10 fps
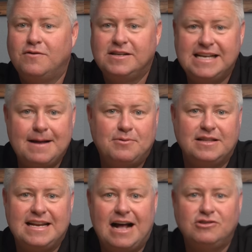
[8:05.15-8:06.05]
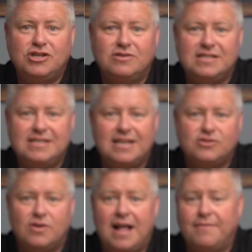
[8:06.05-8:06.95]
For example, the Dow Jones
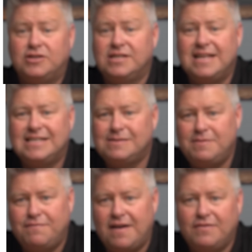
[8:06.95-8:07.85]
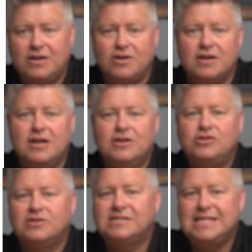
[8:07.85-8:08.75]
Industrial Average and the S&P 500
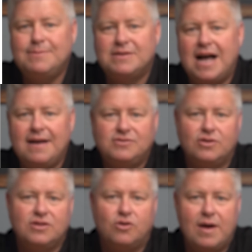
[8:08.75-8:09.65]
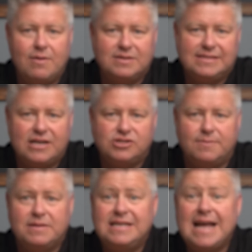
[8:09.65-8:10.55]
took steep dives during the Great
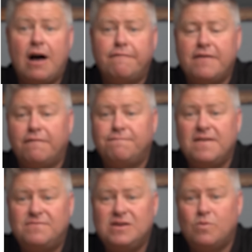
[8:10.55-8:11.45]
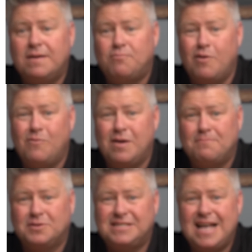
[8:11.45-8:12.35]
Recession. The Dow fell
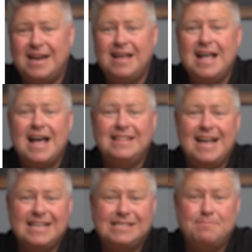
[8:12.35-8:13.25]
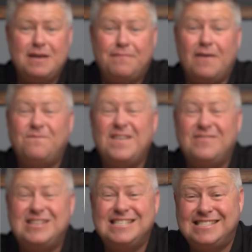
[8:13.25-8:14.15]
51.1% and the S&P fell
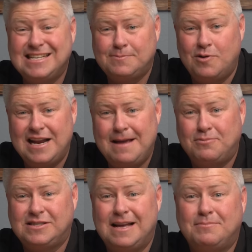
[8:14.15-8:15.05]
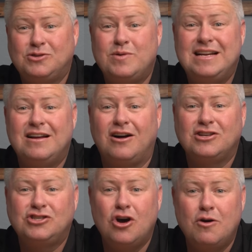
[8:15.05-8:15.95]
56.8% between
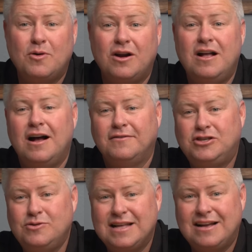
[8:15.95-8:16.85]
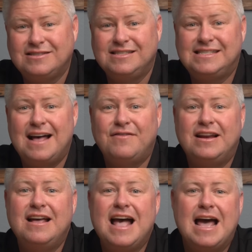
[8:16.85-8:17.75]
October of
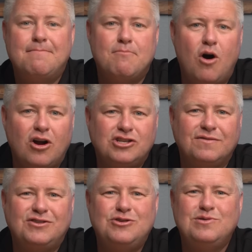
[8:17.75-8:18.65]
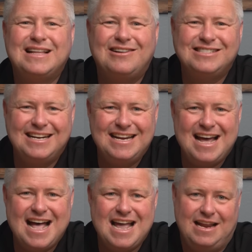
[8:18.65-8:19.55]
2007 and March of
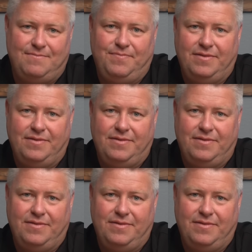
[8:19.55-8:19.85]
2009.